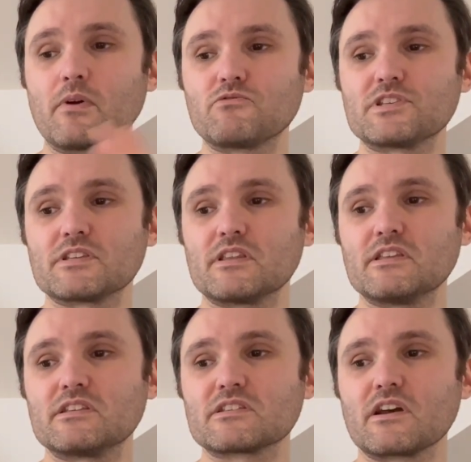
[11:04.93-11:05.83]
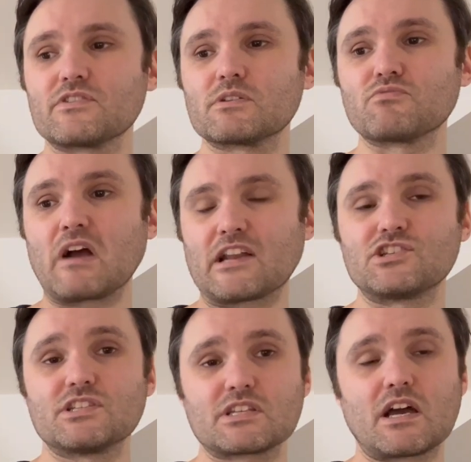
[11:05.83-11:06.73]
but recently discovered and
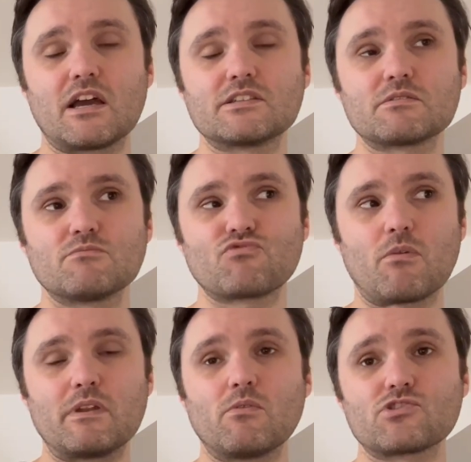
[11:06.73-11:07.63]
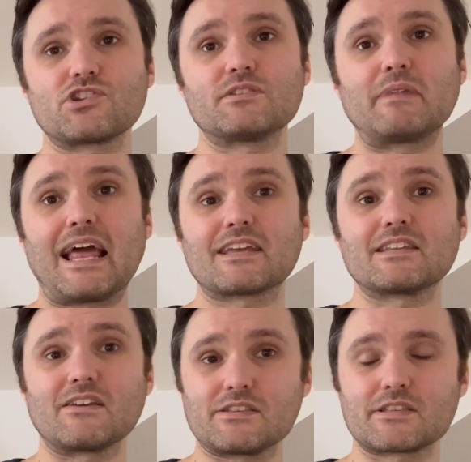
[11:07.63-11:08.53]
actually started properly watching Black
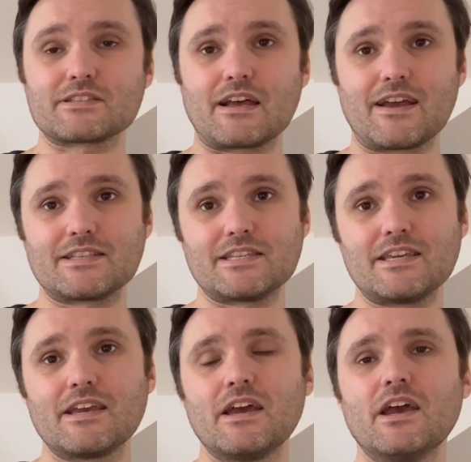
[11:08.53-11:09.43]
Dice Society,